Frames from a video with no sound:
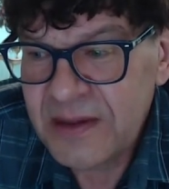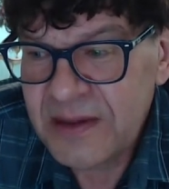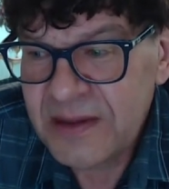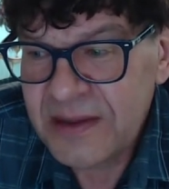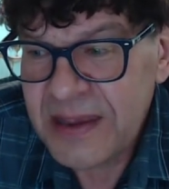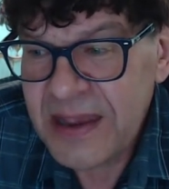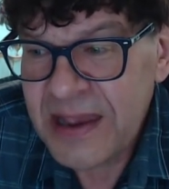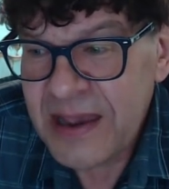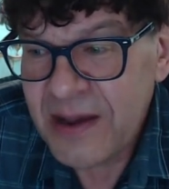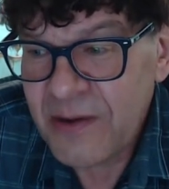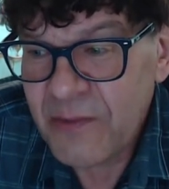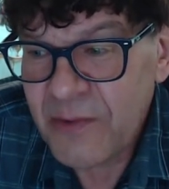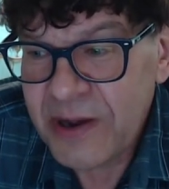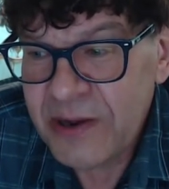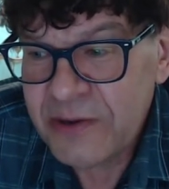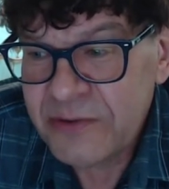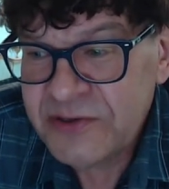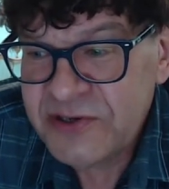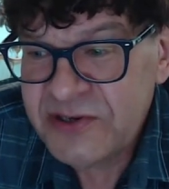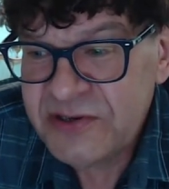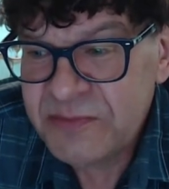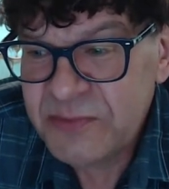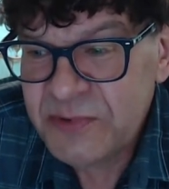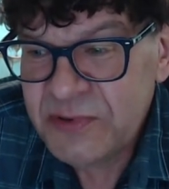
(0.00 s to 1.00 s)
yeah, why
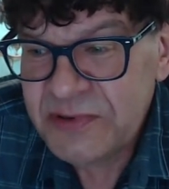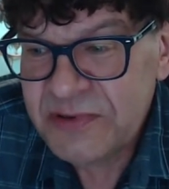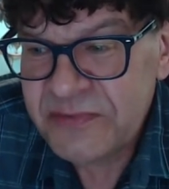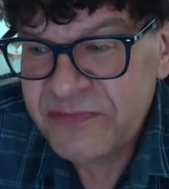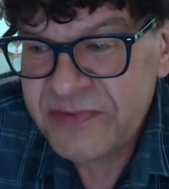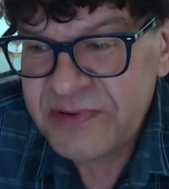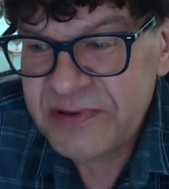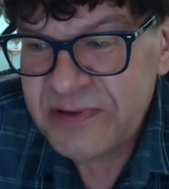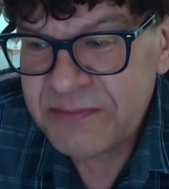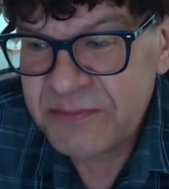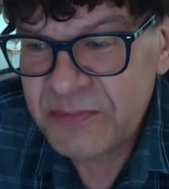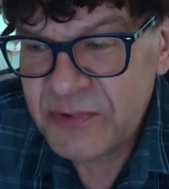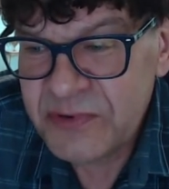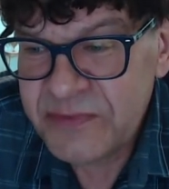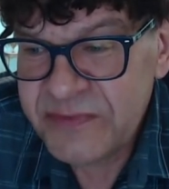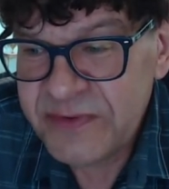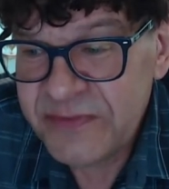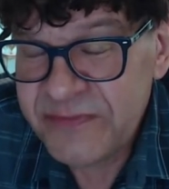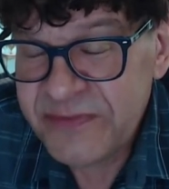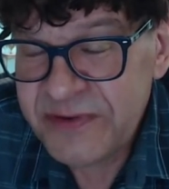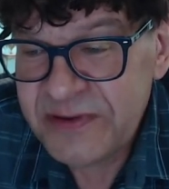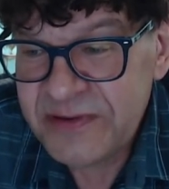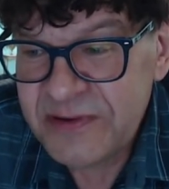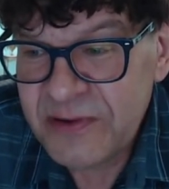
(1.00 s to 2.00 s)
would you move if you, move
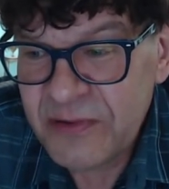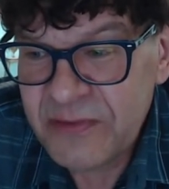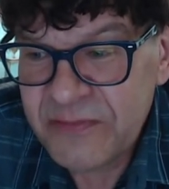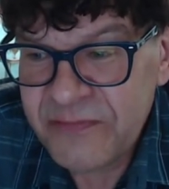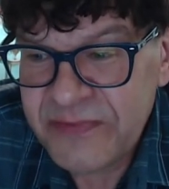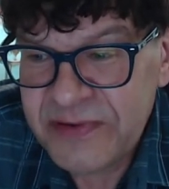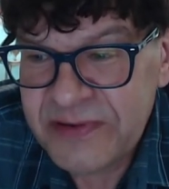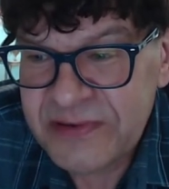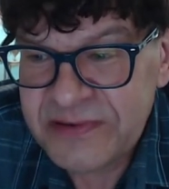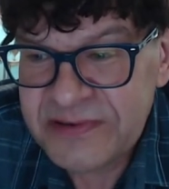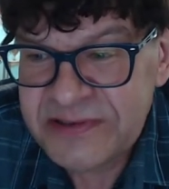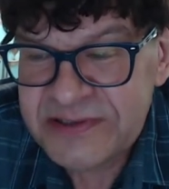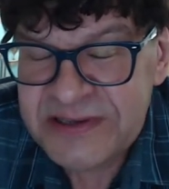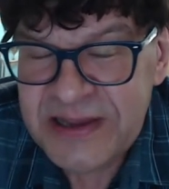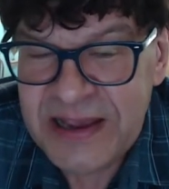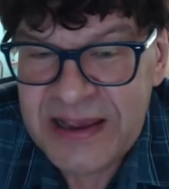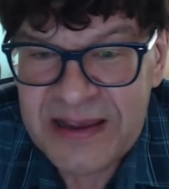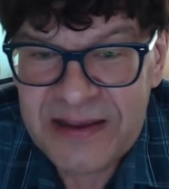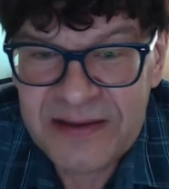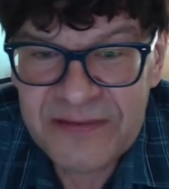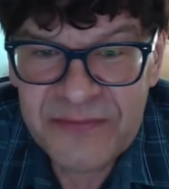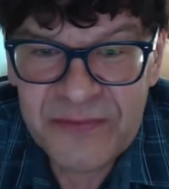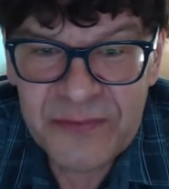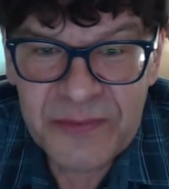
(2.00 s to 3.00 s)
if you don't feel
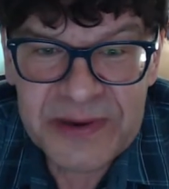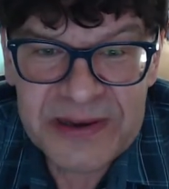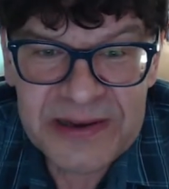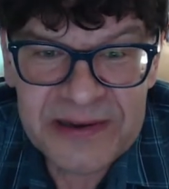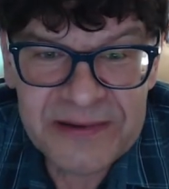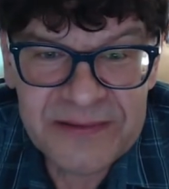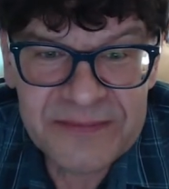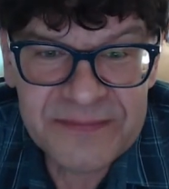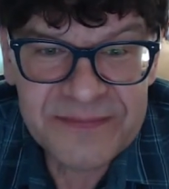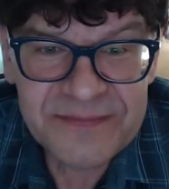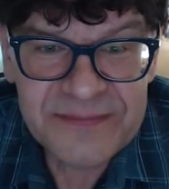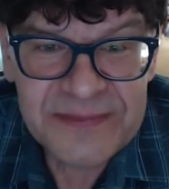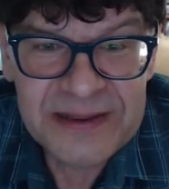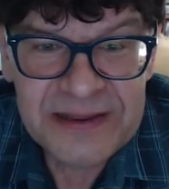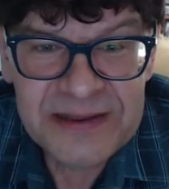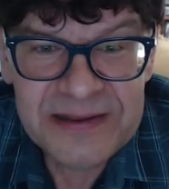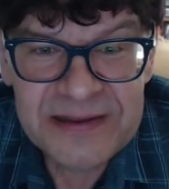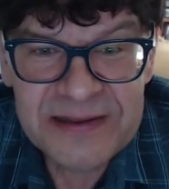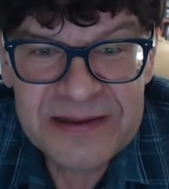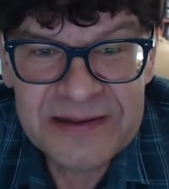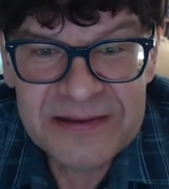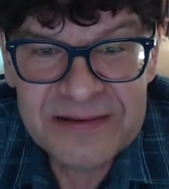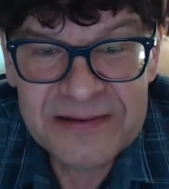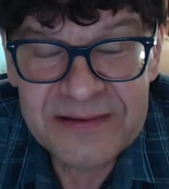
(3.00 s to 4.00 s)
safe? Well,
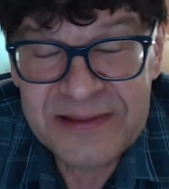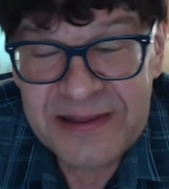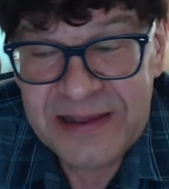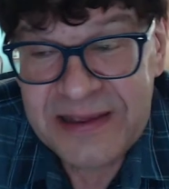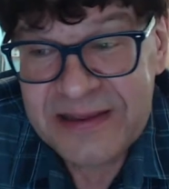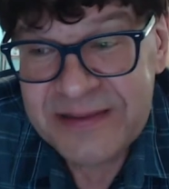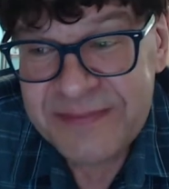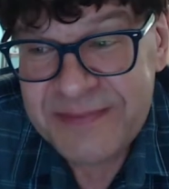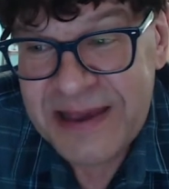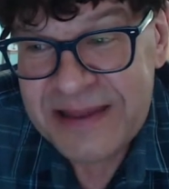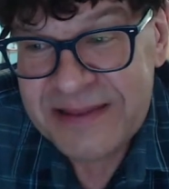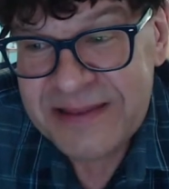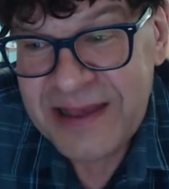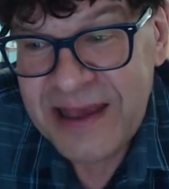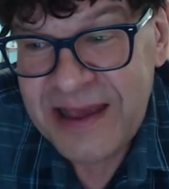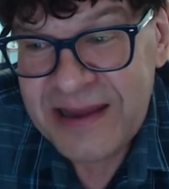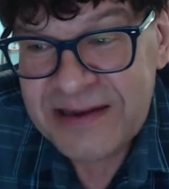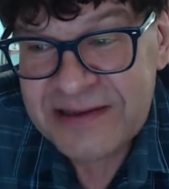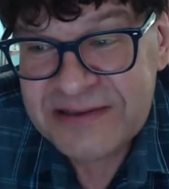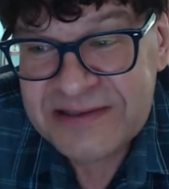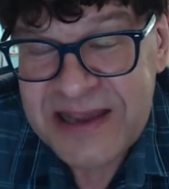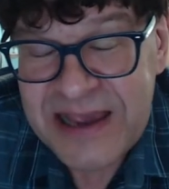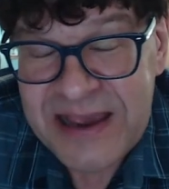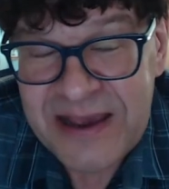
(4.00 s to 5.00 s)
the thing about that
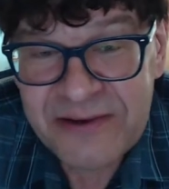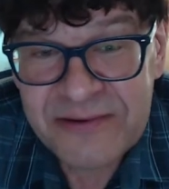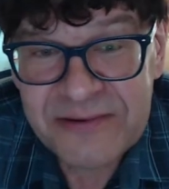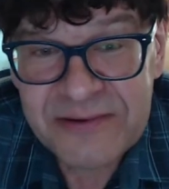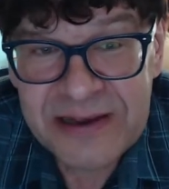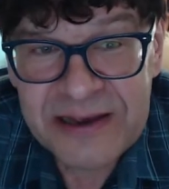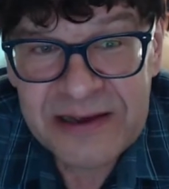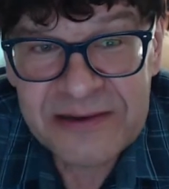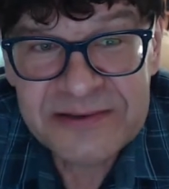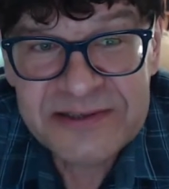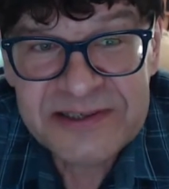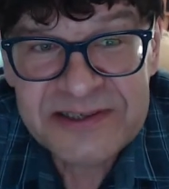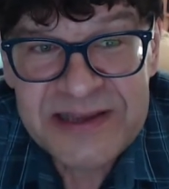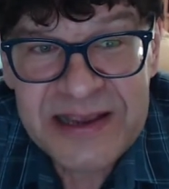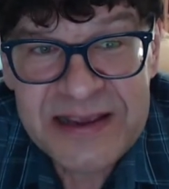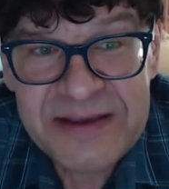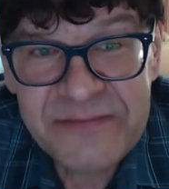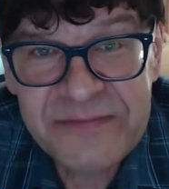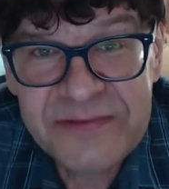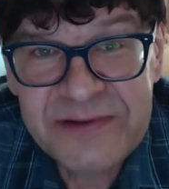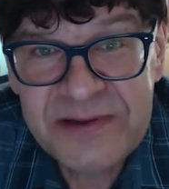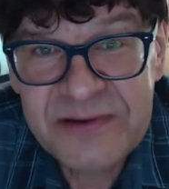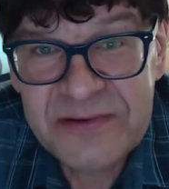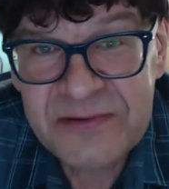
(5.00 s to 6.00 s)
is how, how
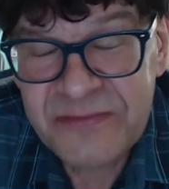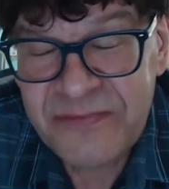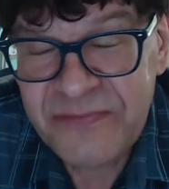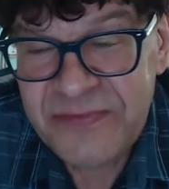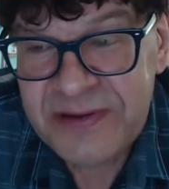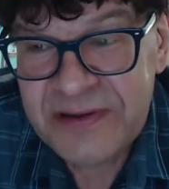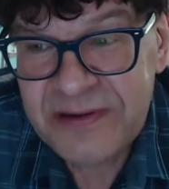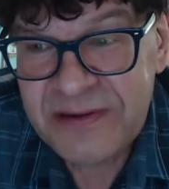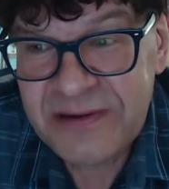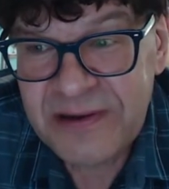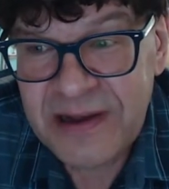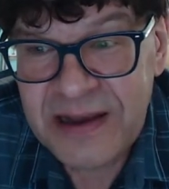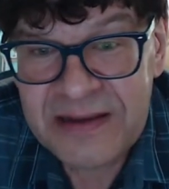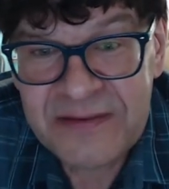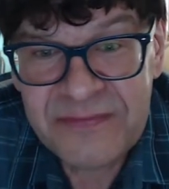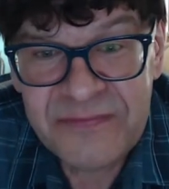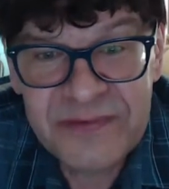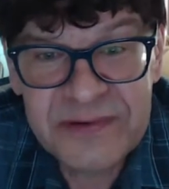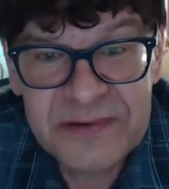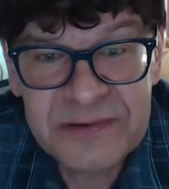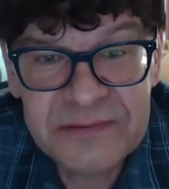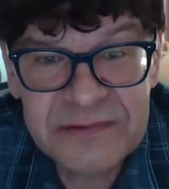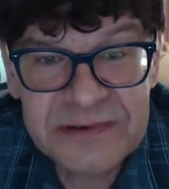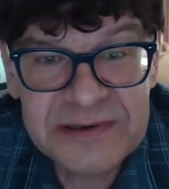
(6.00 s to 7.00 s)
safe do you feel? I
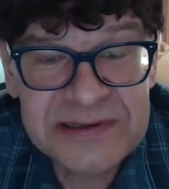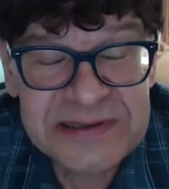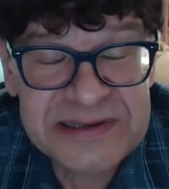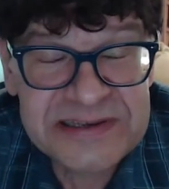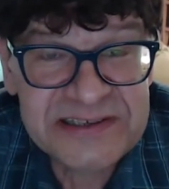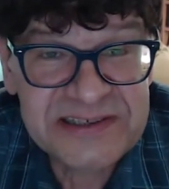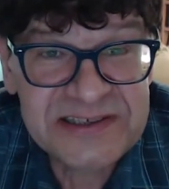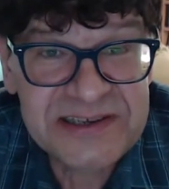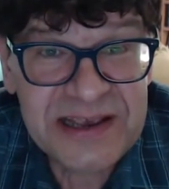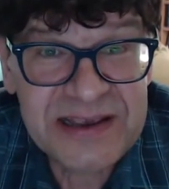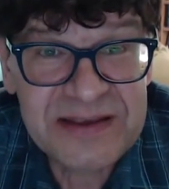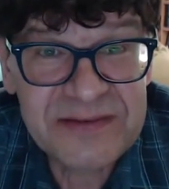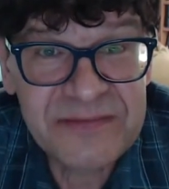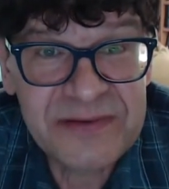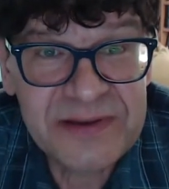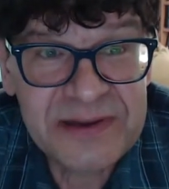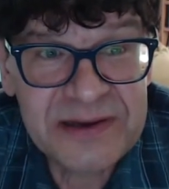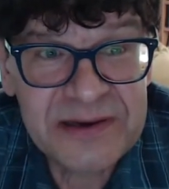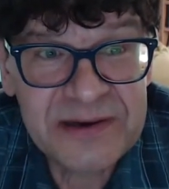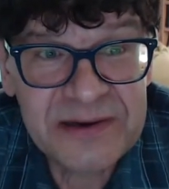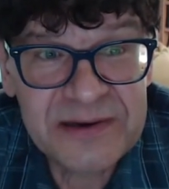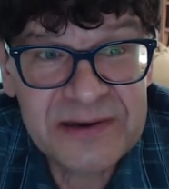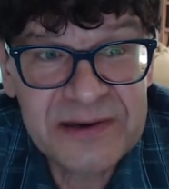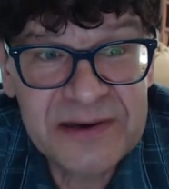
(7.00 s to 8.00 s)
feel really safe
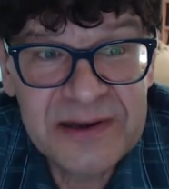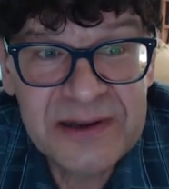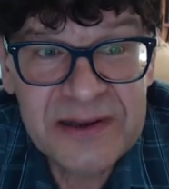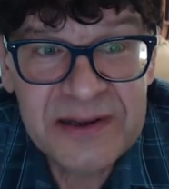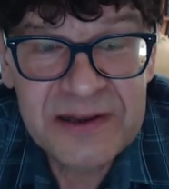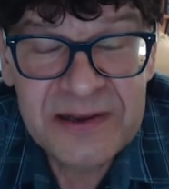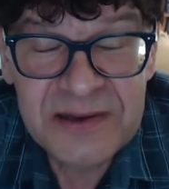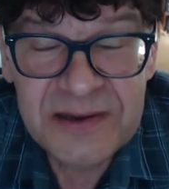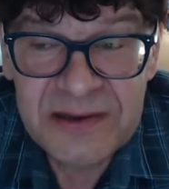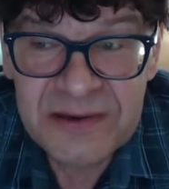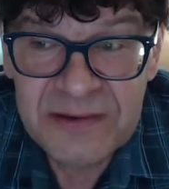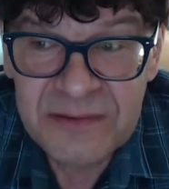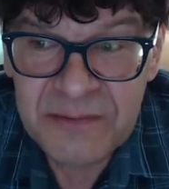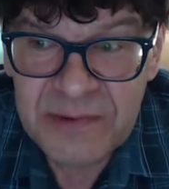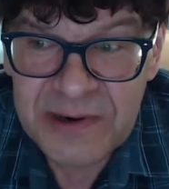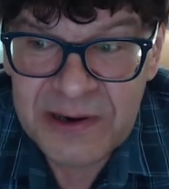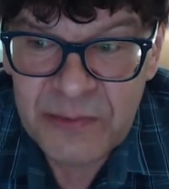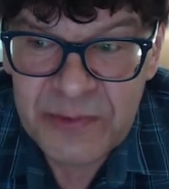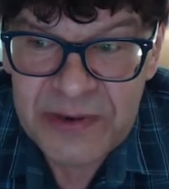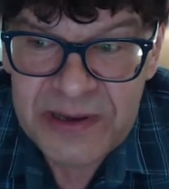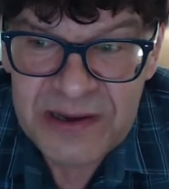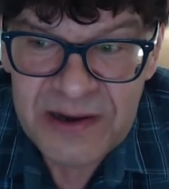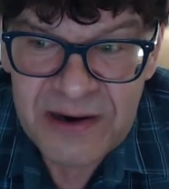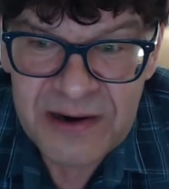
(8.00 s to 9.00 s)
here where
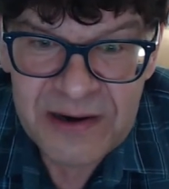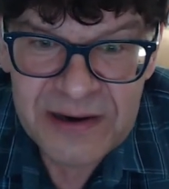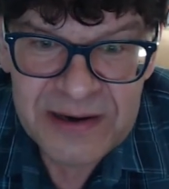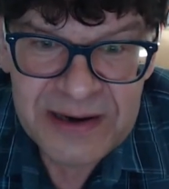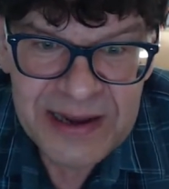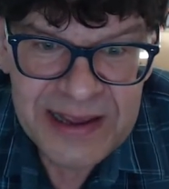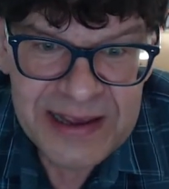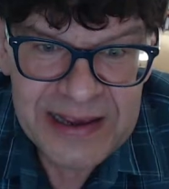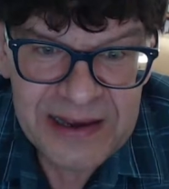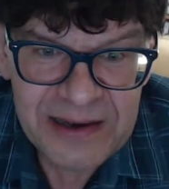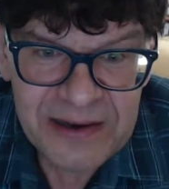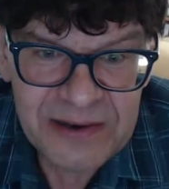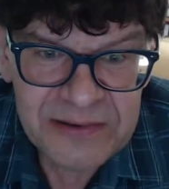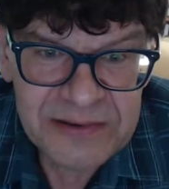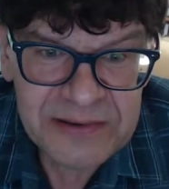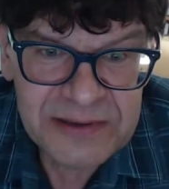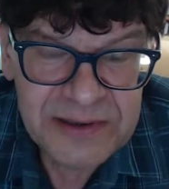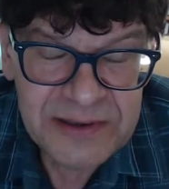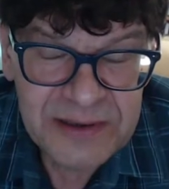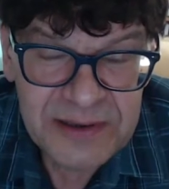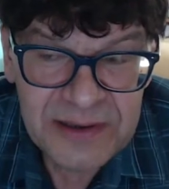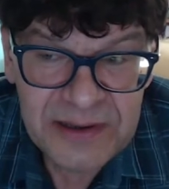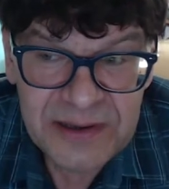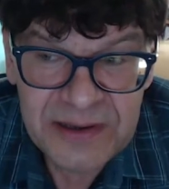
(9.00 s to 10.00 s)
we are now,
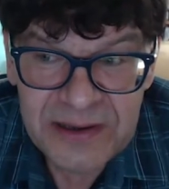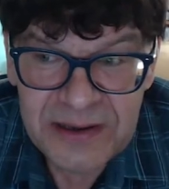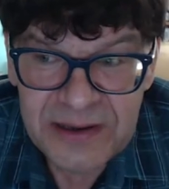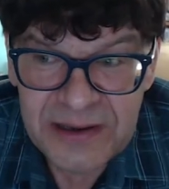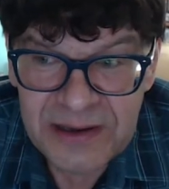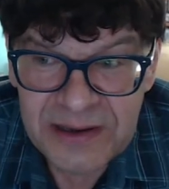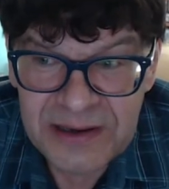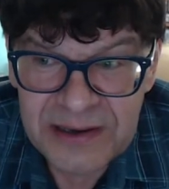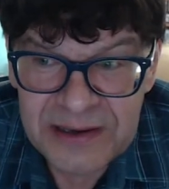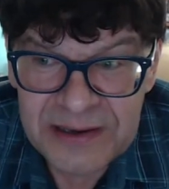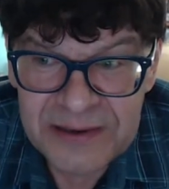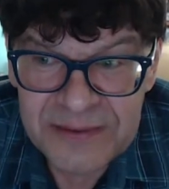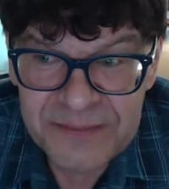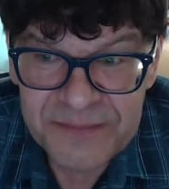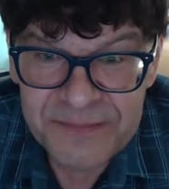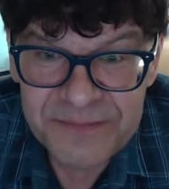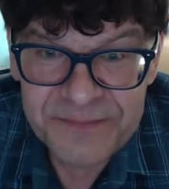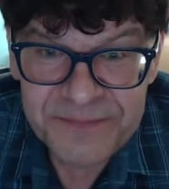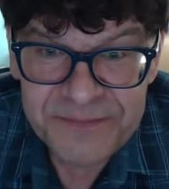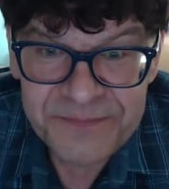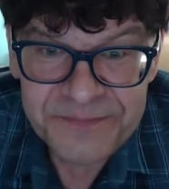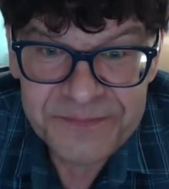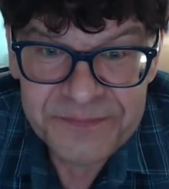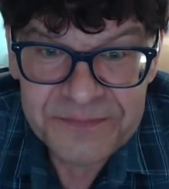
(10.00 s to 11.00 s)
um,